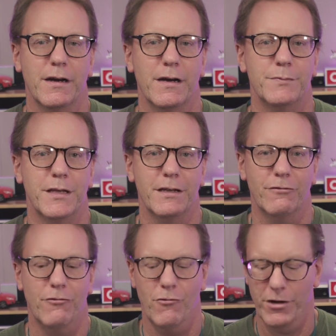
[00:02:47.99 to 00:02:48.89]
update
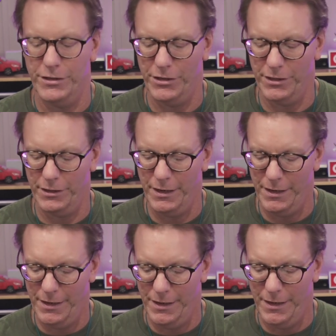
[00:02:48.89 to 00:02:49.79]
for your
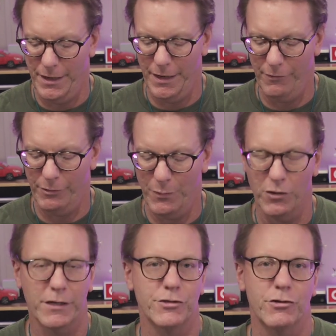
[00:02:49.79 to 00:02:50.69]
uh, remote
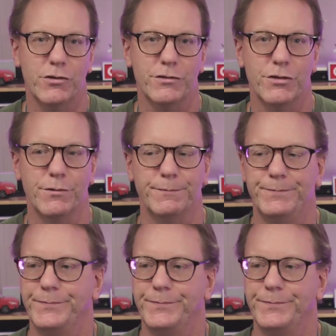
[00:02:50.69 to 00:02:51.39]
control too.